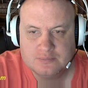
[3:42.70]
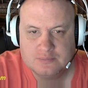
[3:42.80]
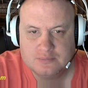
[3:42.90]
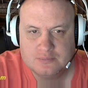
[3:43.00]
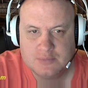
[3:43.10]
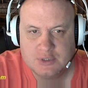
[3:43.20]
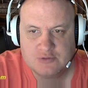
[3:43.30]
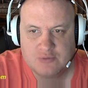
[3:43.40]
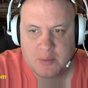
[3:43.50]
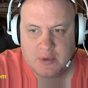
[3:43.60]
It's
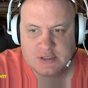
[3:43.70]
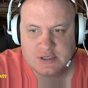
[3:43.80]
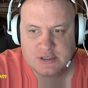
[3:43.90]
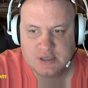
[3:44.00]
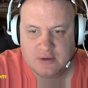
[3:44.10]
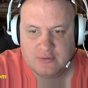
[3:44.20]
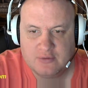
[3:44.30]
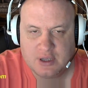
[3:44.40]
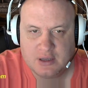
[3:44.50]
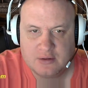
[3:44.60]
reminiscences of
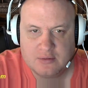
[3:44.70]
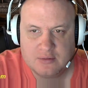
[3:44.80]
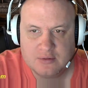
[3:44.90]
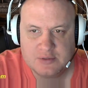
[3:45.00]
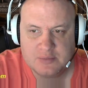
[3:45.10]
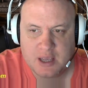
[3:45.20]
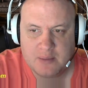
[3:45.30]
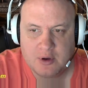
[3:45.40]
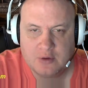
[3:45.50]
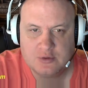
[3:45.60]
some game
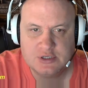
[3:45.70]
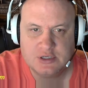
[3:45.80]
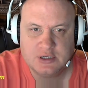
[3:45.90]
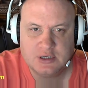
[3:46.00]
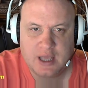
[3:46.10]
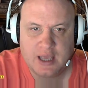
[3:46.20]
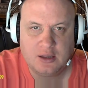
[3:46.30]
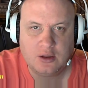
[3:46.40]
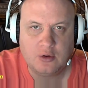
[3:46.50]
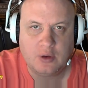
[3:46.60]
modes in
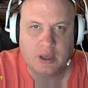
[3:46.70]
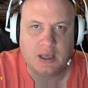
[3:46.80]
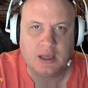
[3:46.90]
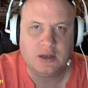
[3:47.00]
Halo and